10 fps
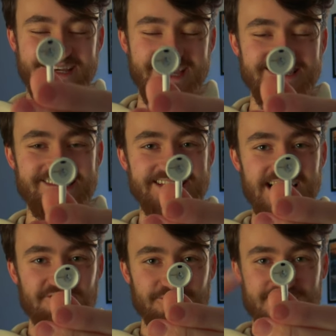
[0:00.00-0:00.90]
because you're
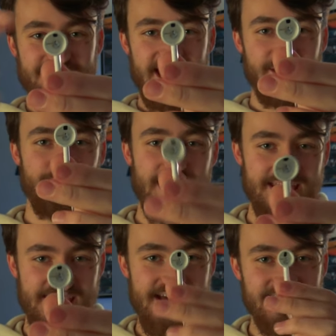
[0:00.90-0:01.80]
left with a
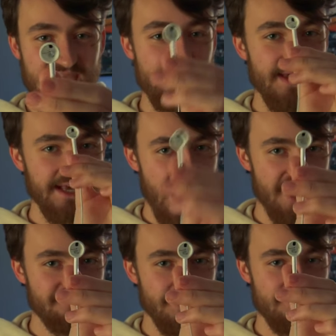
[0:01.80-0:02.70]
big gaping
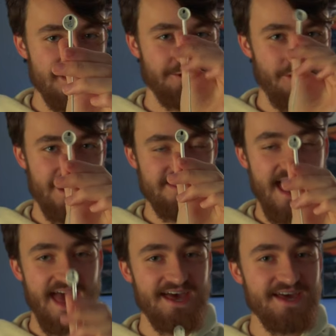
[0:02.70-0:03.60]
headphone thing right
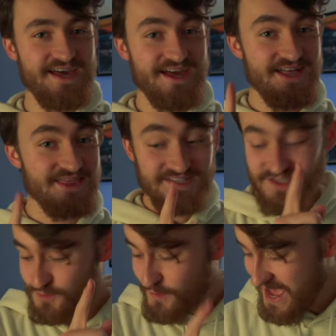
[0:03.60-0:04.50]
there. This
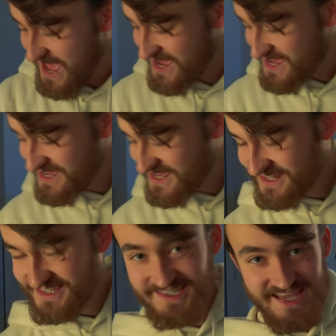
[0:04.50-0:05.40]
is where
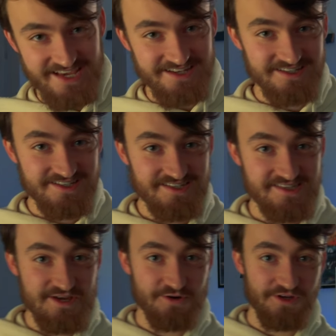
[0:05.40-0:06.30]
the second
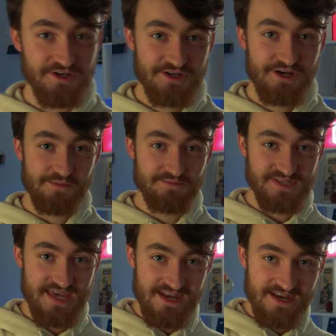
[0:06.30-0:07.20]
secret
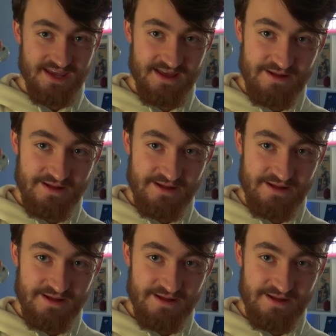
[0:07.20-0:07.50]
comes in,